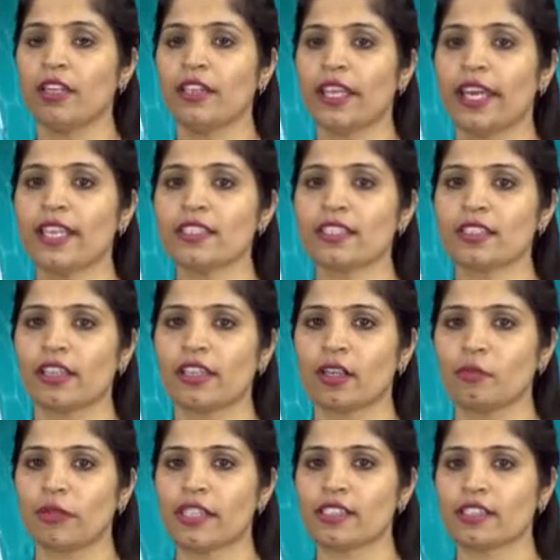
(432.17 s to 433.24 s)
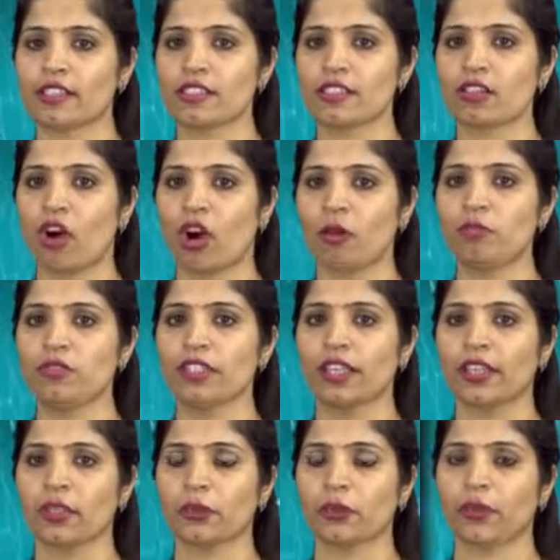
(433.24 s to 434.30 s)
Next database is
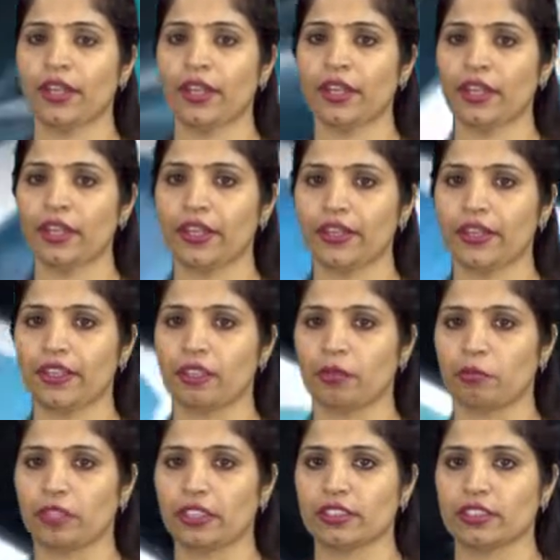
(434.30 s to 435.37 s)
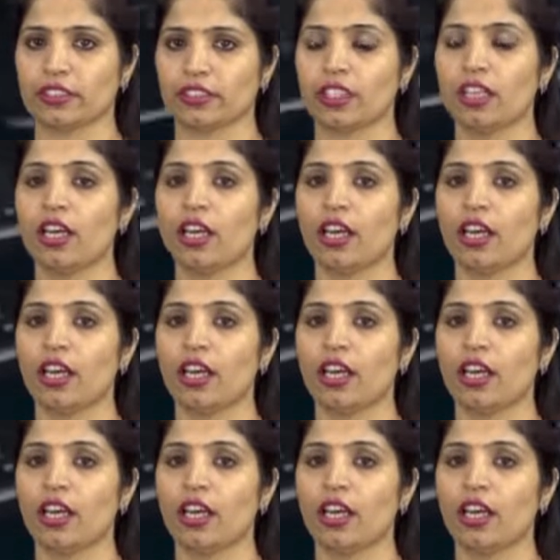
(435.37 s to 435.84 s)
object-oriented database.